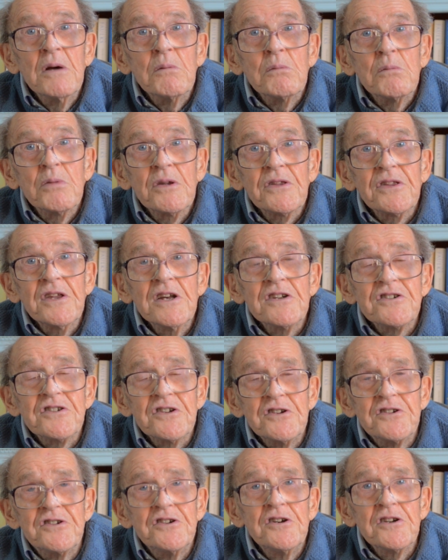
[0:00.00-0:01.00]
But that's a
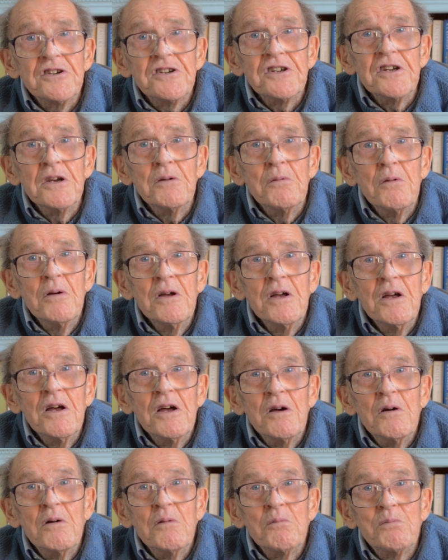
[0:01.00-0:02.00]
dirty
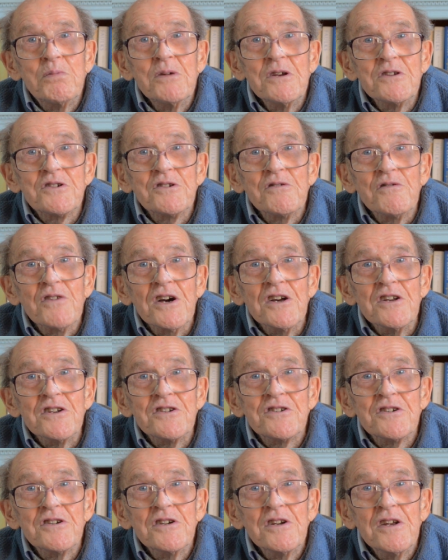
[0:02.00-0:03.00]
piece of
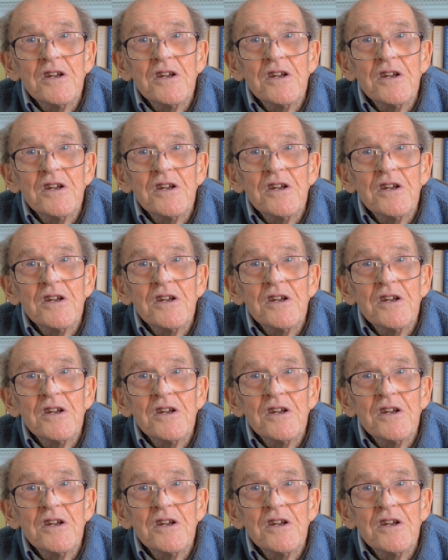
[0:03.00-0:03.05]
ice.